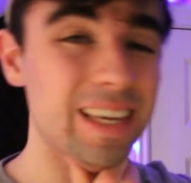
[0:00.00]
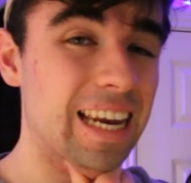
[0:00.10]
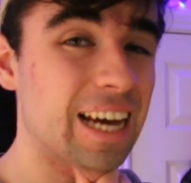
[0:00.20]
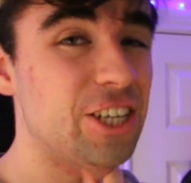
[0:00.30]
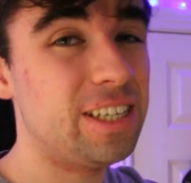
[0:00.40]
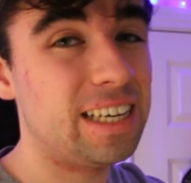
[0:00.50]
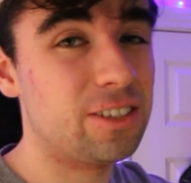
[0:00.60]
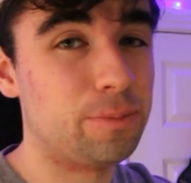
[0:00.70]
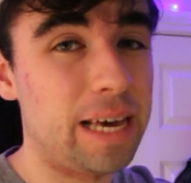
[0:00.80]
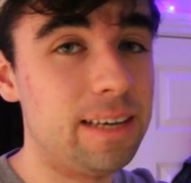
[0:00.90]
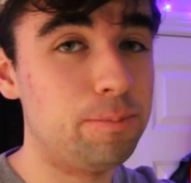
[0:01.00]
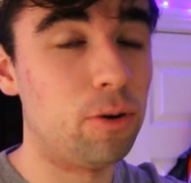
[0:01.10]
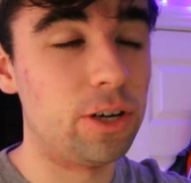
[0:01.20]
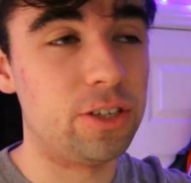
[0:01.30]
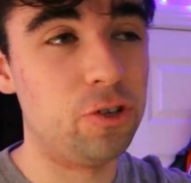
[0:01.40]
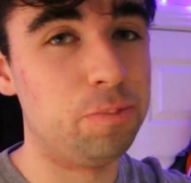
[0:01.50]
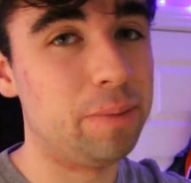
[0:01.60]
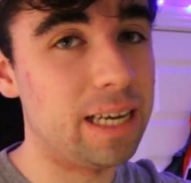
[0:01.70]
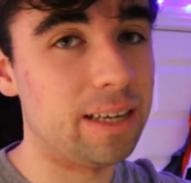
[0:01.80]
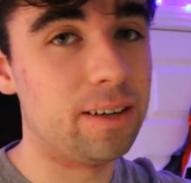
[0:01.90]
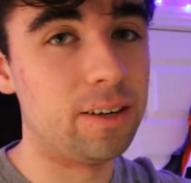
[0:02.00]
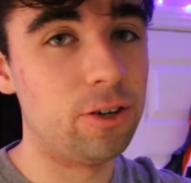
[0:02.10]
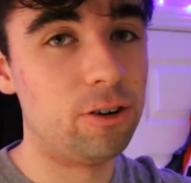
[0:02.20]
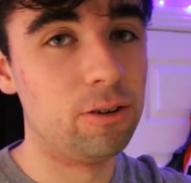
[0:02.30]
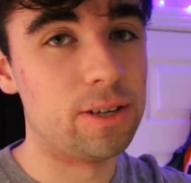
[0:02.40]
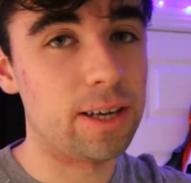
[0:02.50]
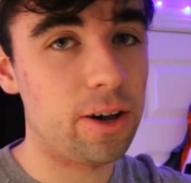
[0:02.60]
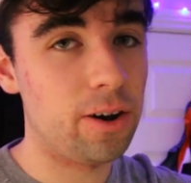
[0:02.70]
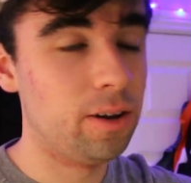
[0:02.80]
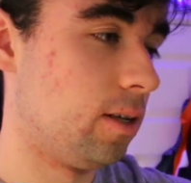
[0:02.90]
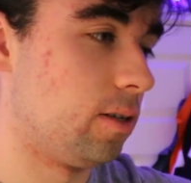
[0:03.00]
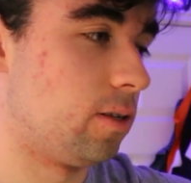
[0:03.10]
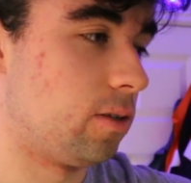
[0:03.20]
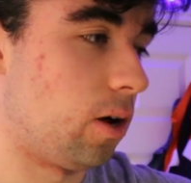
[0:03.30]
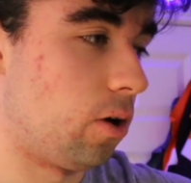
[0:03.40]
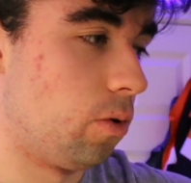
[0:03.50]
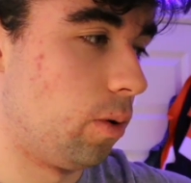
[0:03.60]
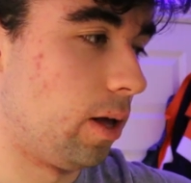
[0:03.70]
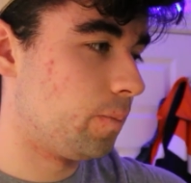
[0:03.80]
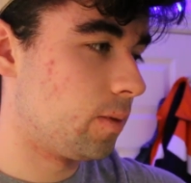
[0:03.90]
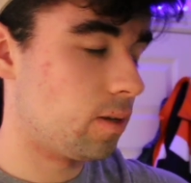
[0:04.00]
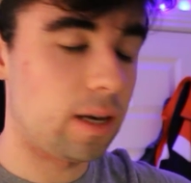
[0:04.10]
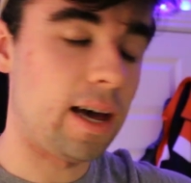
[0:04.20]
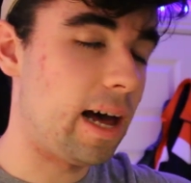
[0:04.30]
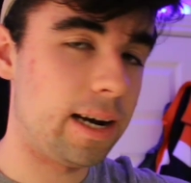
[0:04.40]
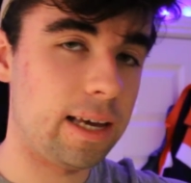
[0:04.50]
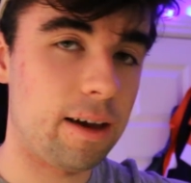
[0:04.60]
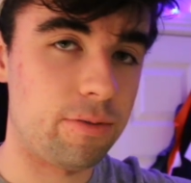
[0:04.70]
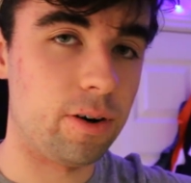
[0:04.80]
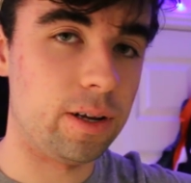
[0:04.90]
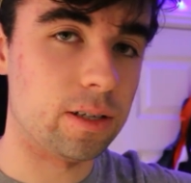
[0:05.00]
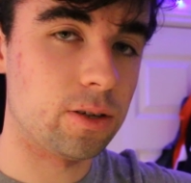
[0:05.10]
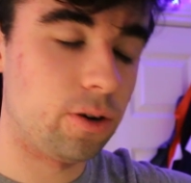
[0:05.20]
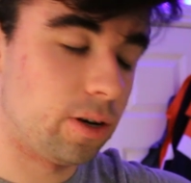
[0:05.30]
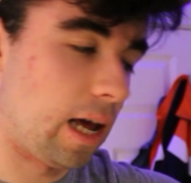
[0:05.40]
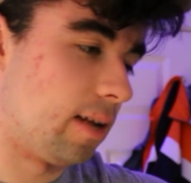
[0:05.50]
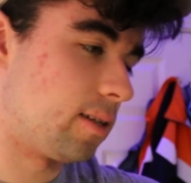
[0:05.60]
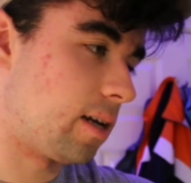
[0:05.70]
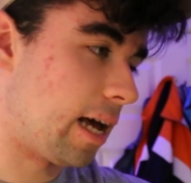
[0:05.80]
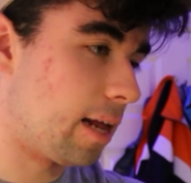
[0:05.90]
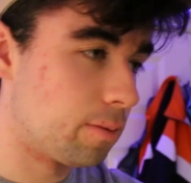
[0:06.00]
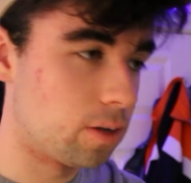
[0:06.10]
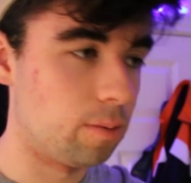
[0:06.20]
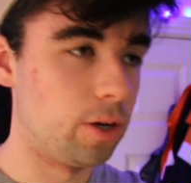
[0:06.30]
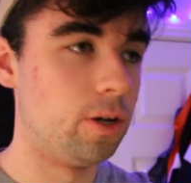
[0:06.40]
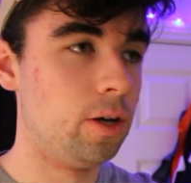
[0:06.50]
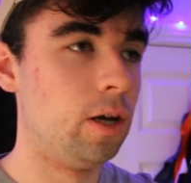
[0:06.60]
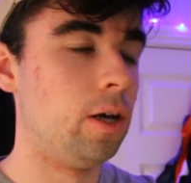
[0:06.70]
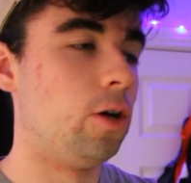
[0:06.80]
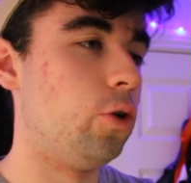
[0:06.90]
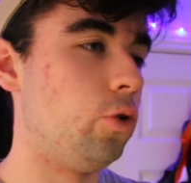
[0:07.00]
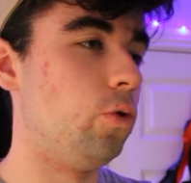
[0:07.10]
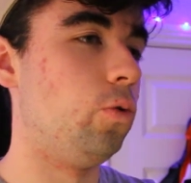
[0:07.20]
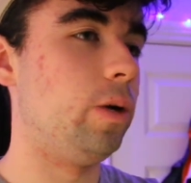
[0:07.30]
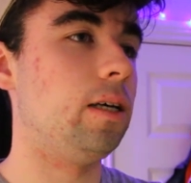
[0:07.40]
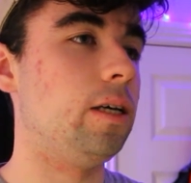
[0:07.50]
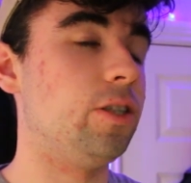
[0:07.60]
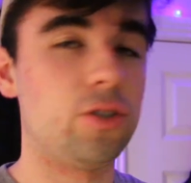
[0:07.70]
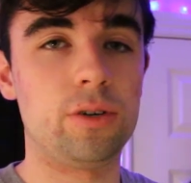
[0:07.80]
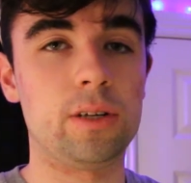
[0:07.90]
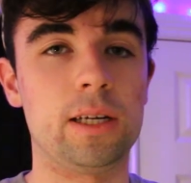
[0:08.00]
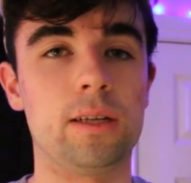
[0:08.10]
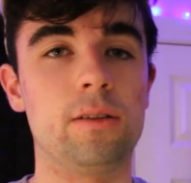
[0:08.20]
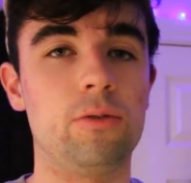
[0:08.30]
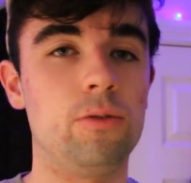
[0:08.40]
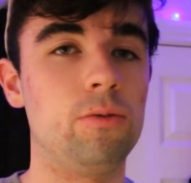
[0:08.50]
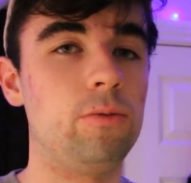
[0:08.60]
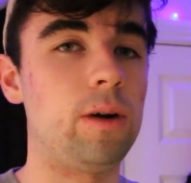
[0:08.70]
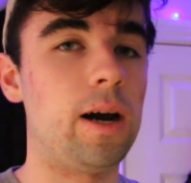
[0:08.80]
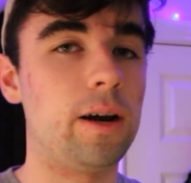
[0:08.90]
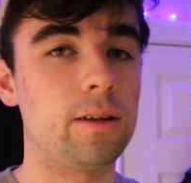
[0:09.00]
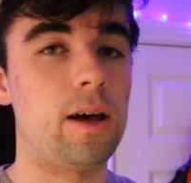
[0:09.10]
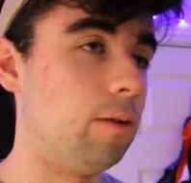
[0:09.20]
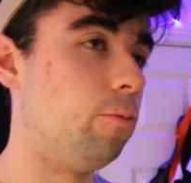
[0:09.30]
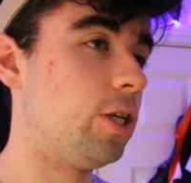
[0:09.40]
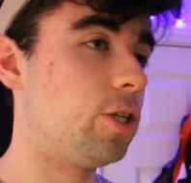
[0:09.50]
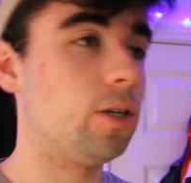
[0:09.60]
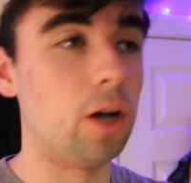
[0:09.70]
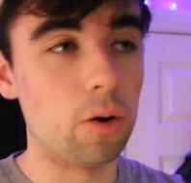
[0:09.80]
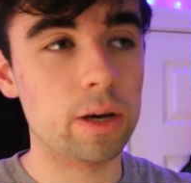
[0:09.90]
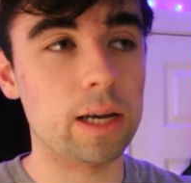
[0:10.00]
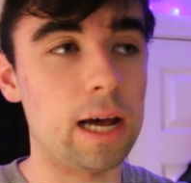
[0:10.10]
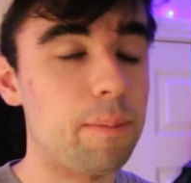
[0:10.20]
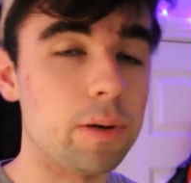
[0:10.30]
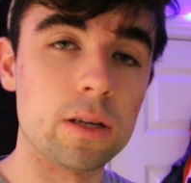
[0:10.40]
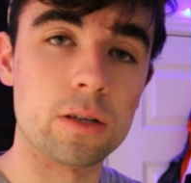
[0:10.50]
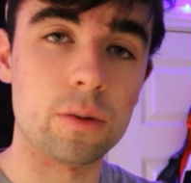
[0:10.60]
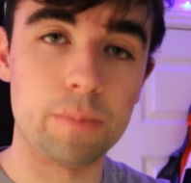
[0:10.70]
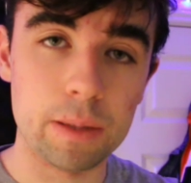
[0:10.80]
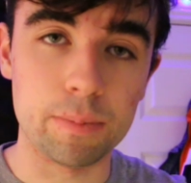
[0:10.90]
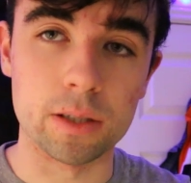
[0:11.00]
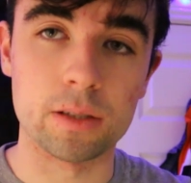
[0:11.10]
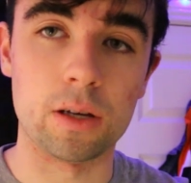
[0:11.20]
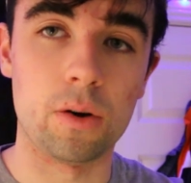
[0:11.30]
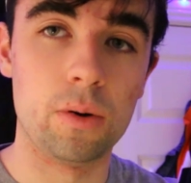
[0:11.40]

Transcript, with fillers: It actually takes up 8.2 billion euros a year. So, so yeah, any effort is good and it's going to help someone who is struggling through a hard time, which, you know, can happen to some people. So,